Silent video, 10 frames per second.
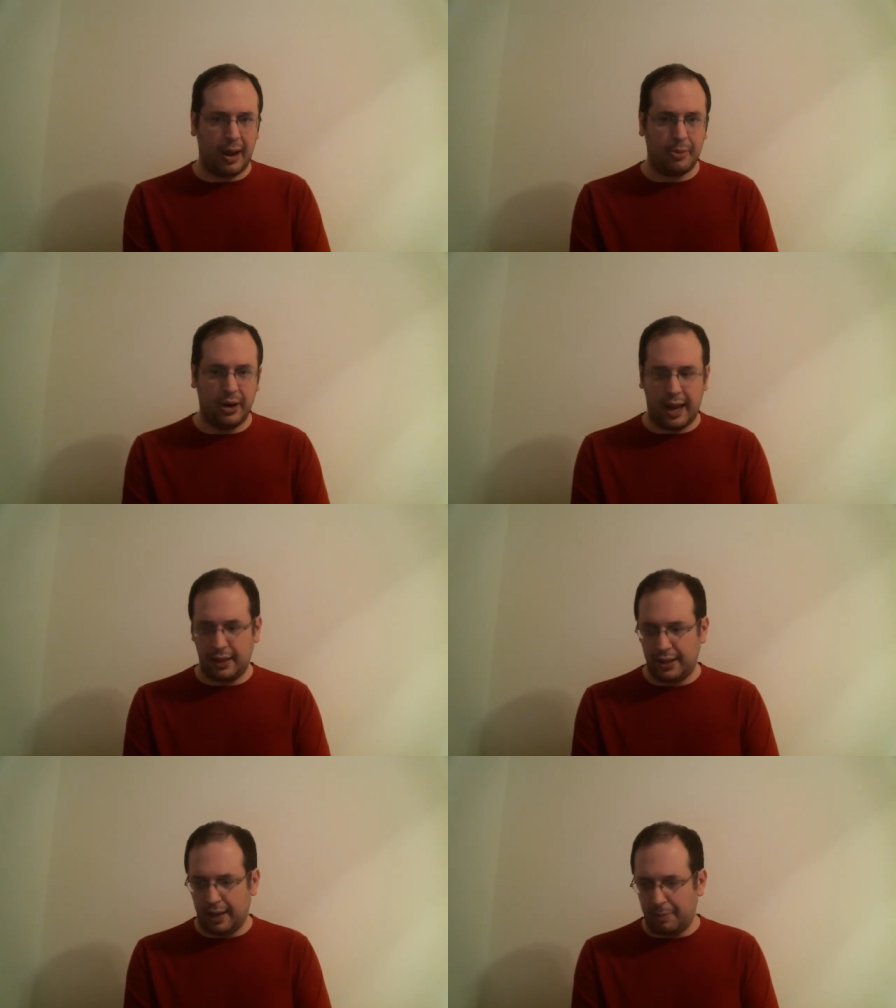
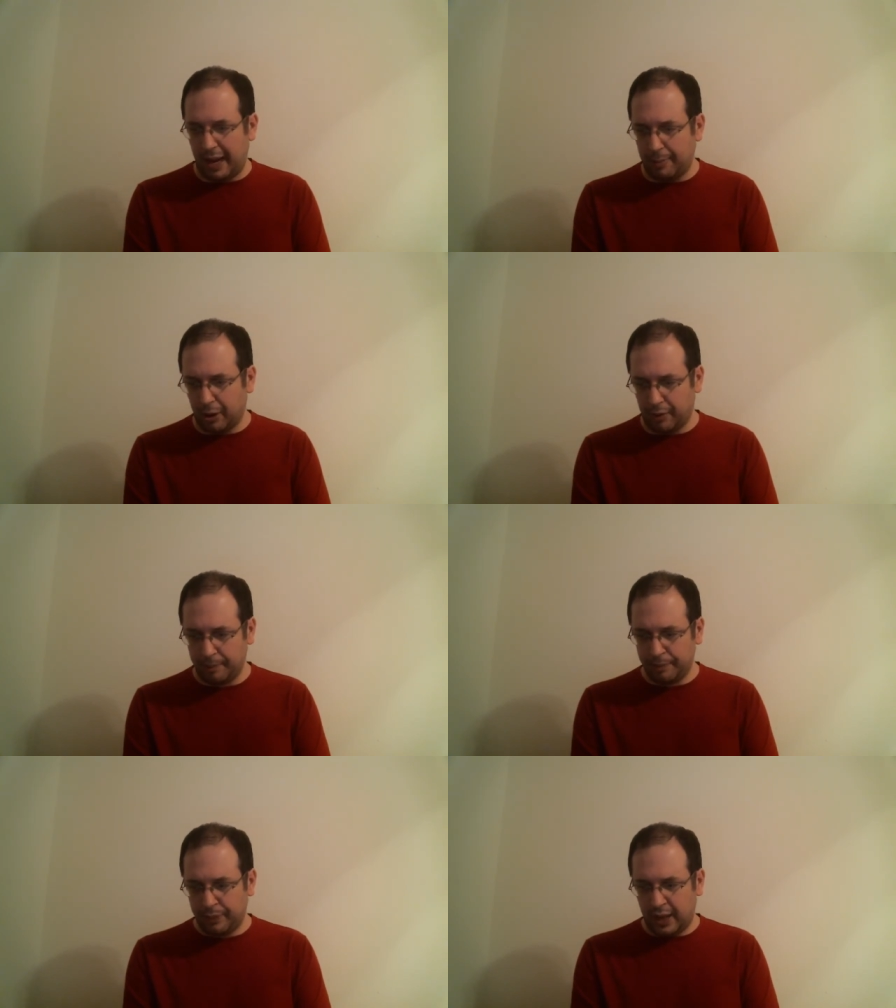Abernathy and Mabel
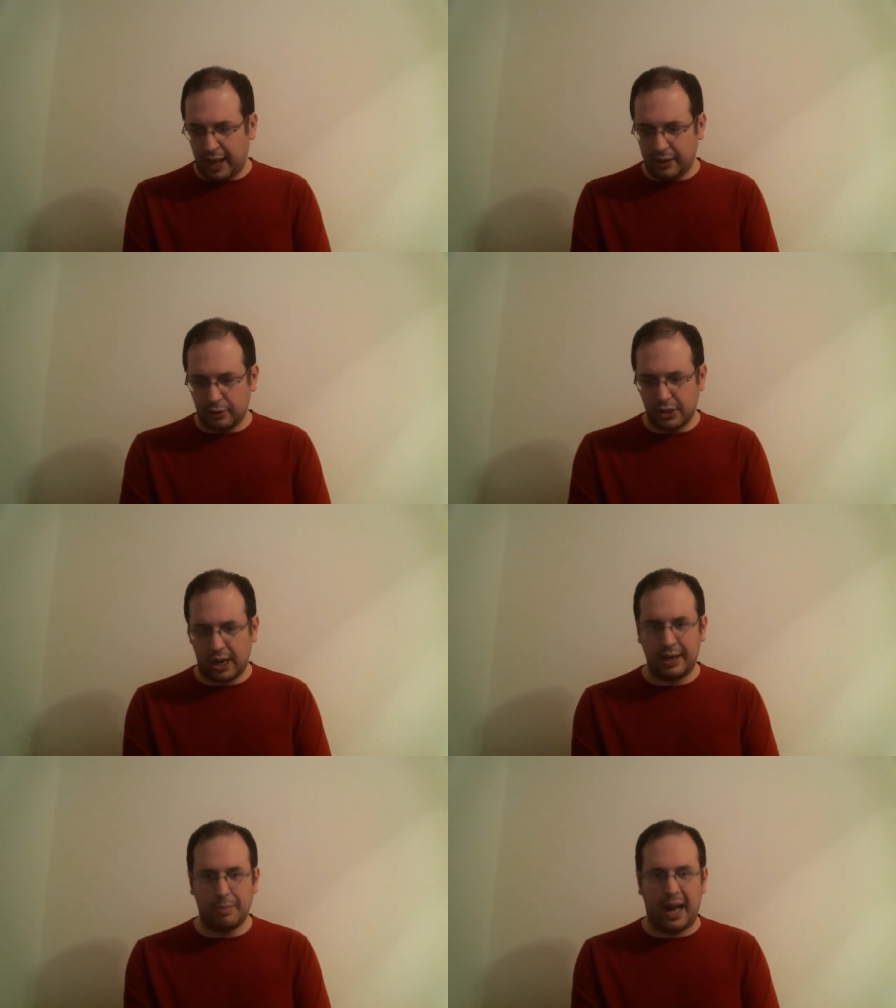and they're
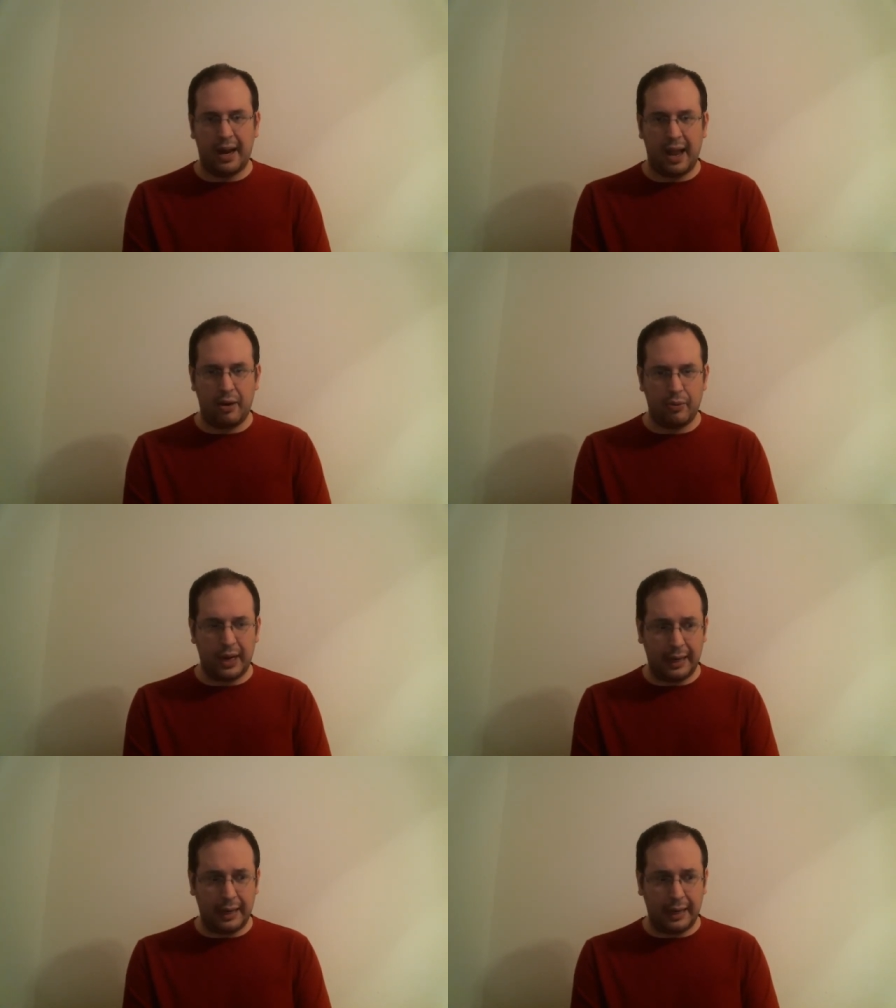talking about Henry,